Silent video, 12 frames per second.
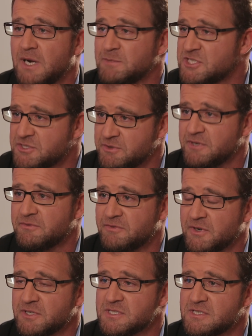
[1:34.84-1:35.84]
I'm a student
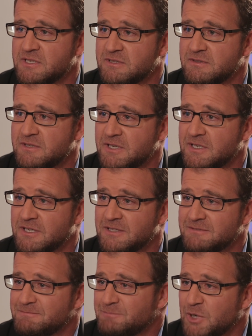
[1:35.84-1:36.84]
first, and
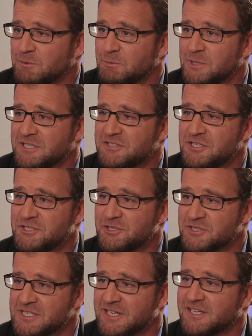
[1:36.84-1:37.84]
probably a teacher
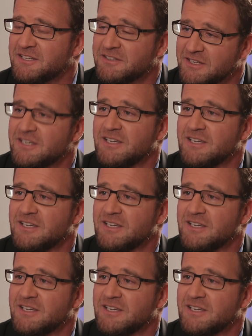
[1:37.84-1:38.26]
second.